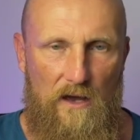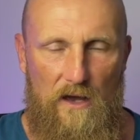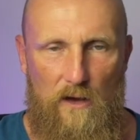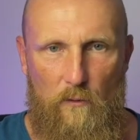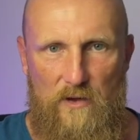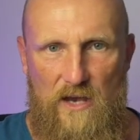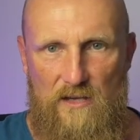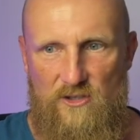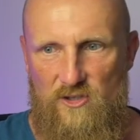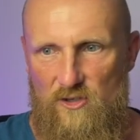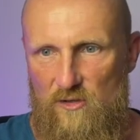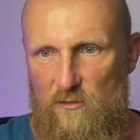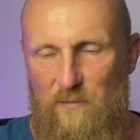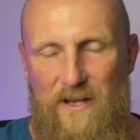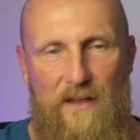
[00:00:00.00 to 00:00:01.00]
we
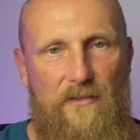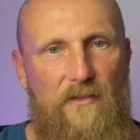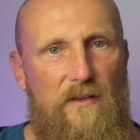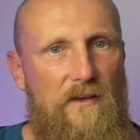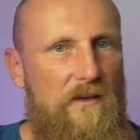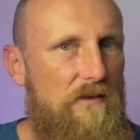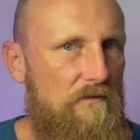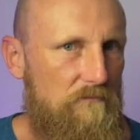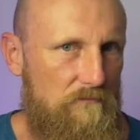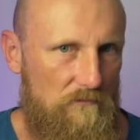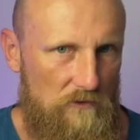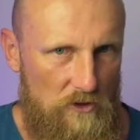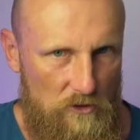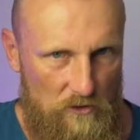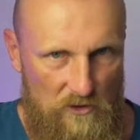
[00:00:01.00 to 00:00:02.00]
assume that
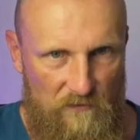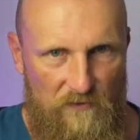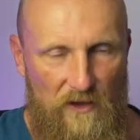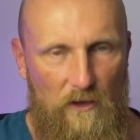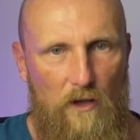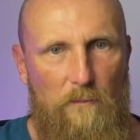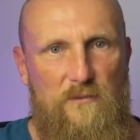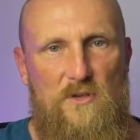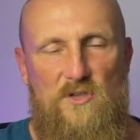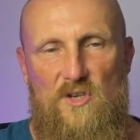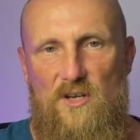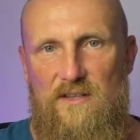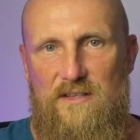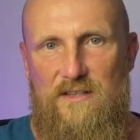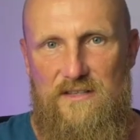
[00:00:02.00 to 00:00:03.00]
you develop to a
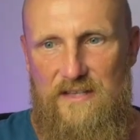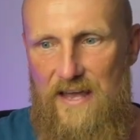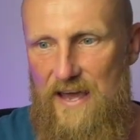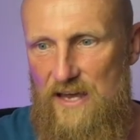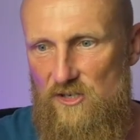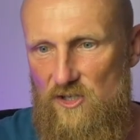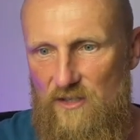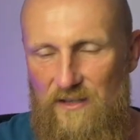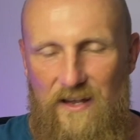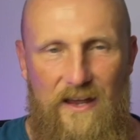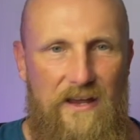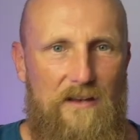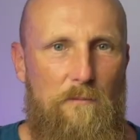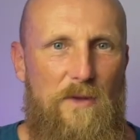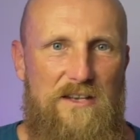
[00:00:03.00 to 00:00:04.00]
certain stage, and
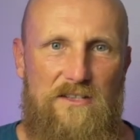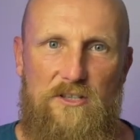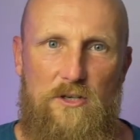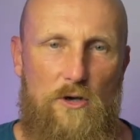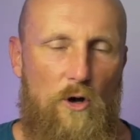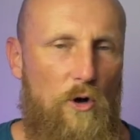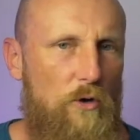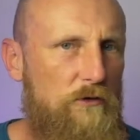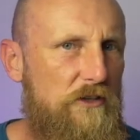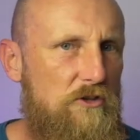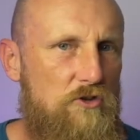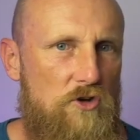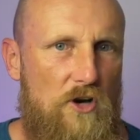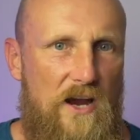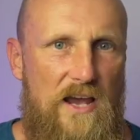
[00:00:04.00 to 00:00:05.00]
then basically all the
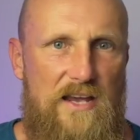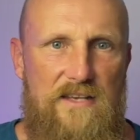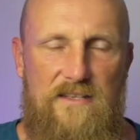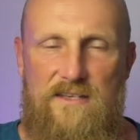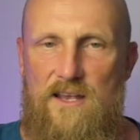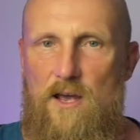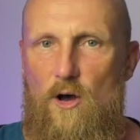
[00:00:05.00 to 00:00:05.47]
traits,